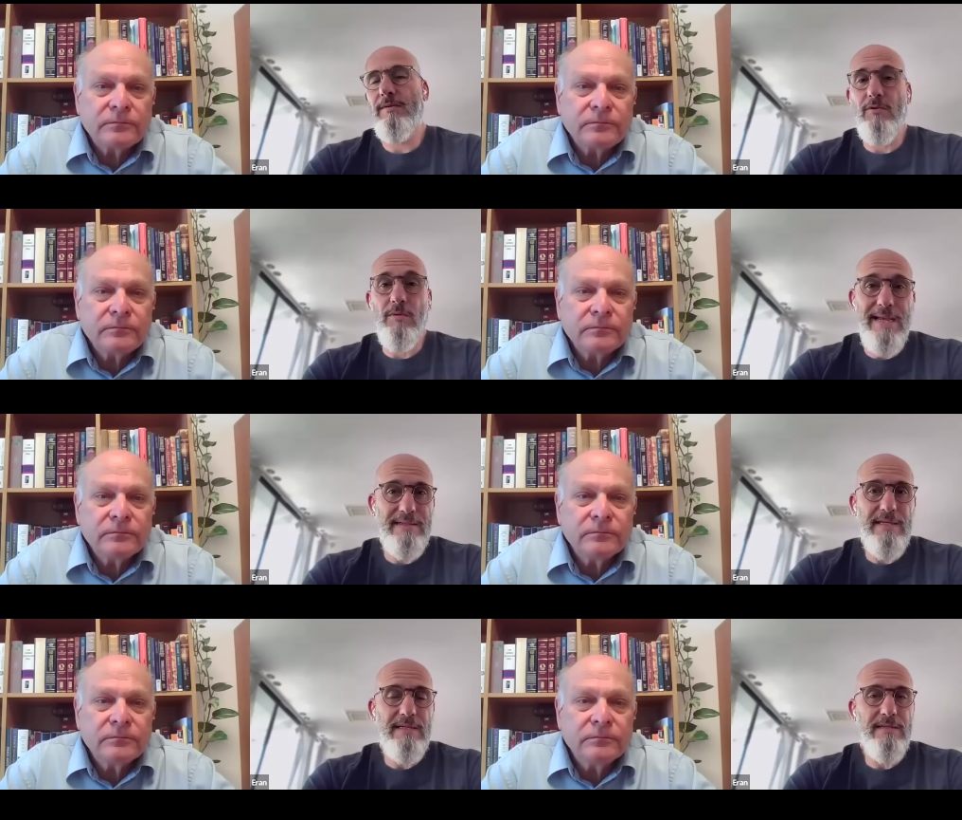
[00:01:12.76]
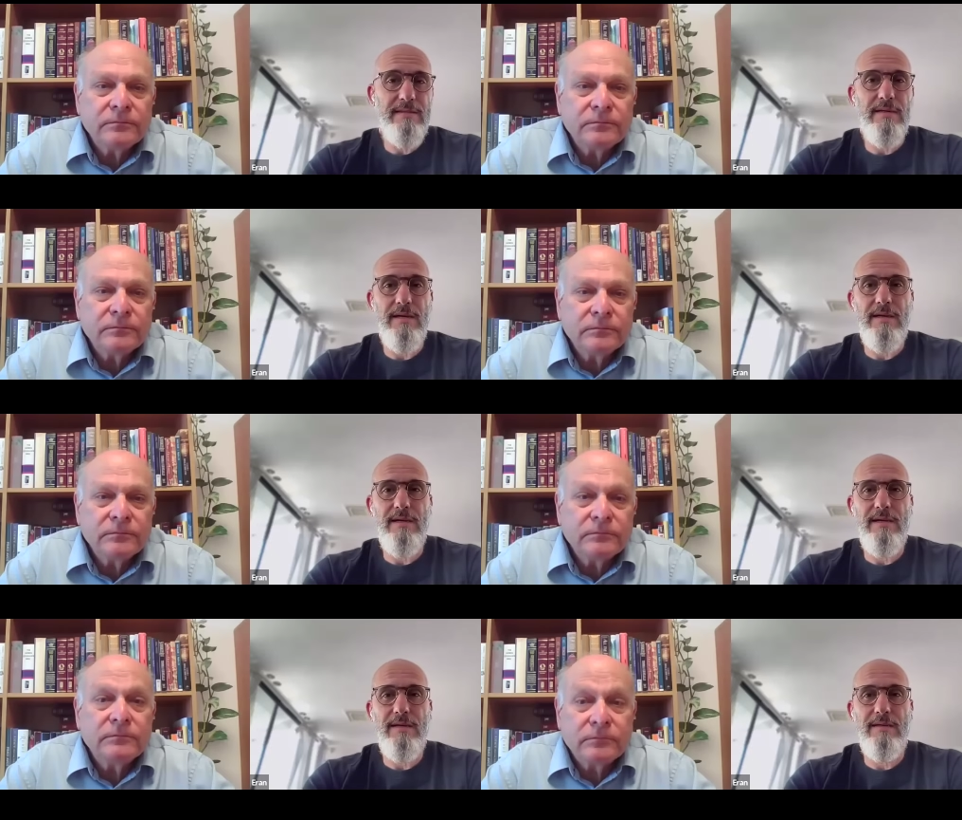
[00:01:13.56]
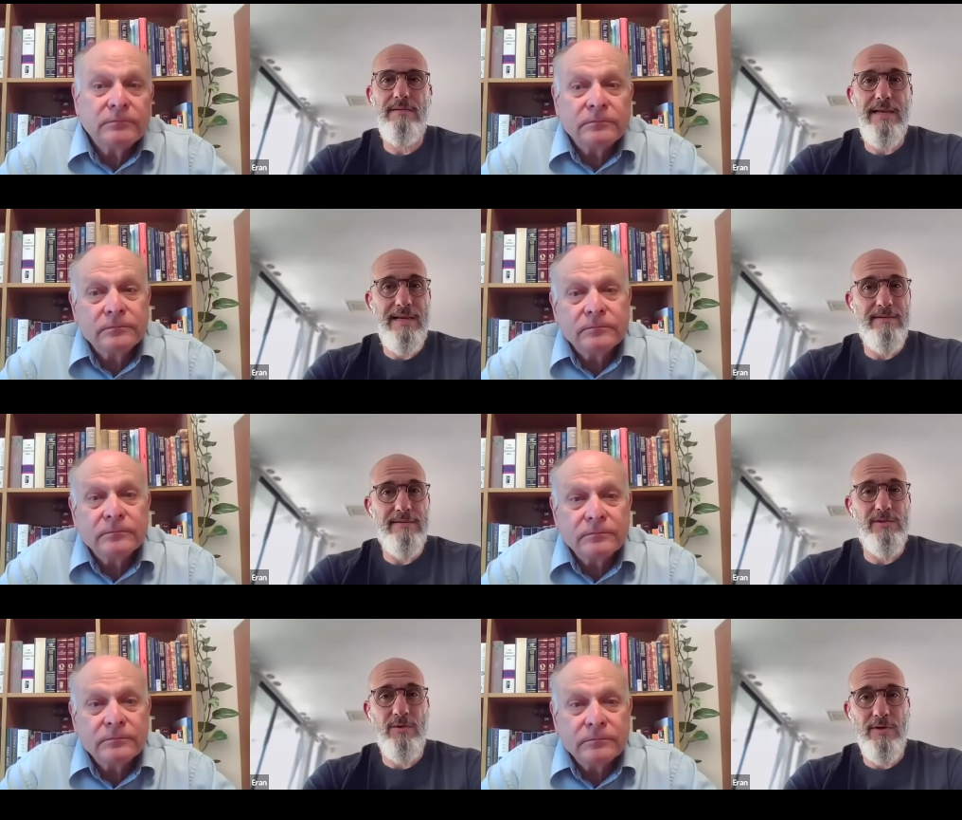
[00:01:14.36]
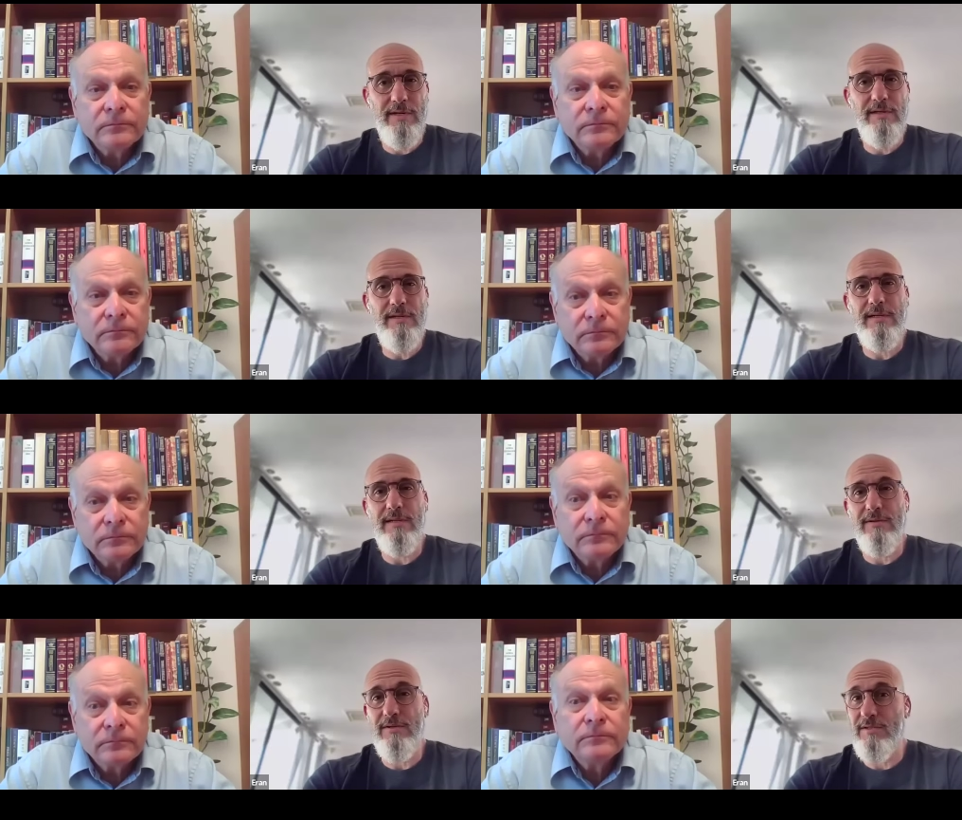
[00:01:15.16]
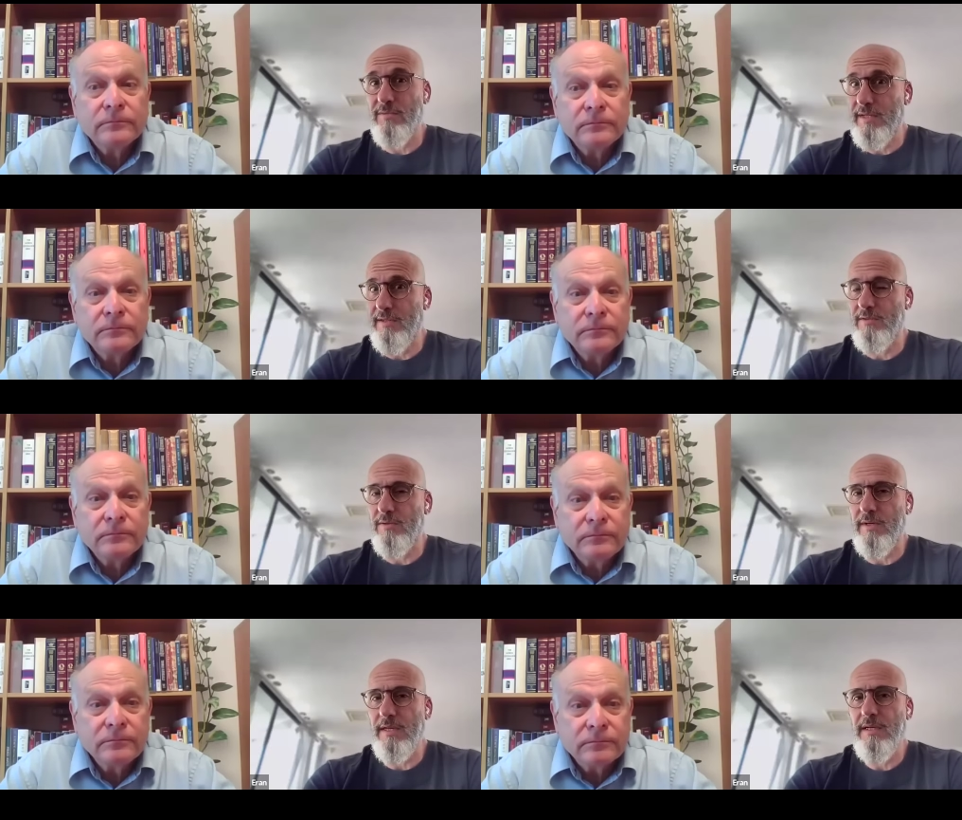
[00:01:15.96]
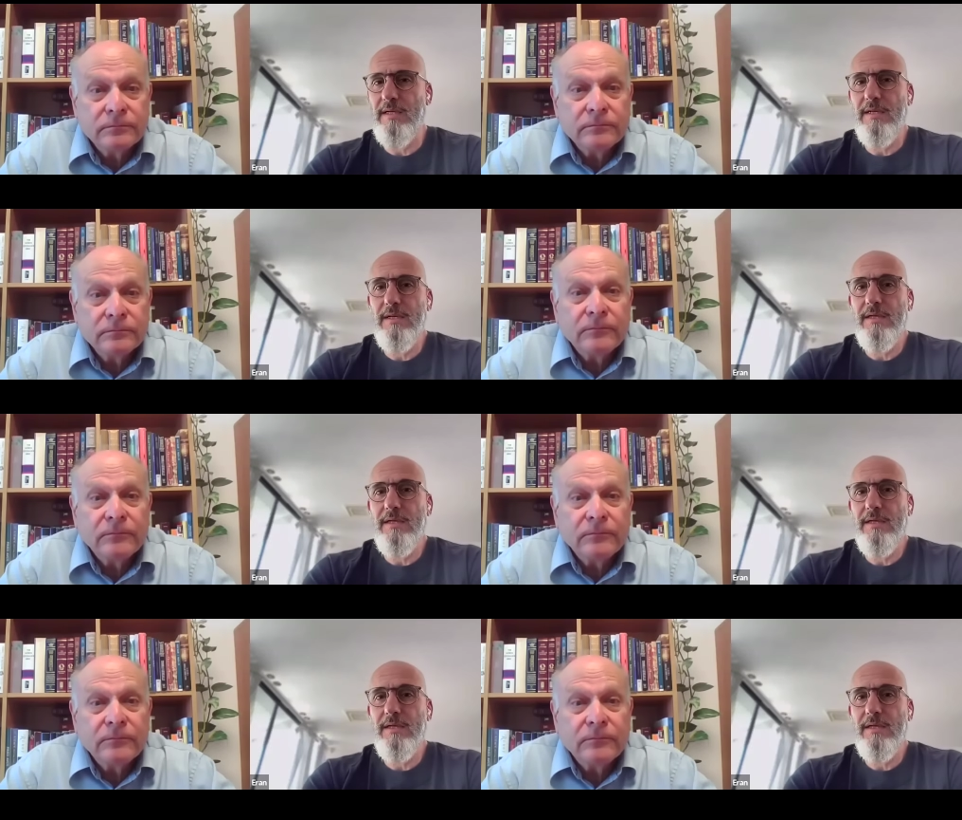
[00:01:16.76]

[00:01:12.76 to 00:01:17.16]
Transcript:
Speaker 1: you know, the romantic uh, story, and there's the real story.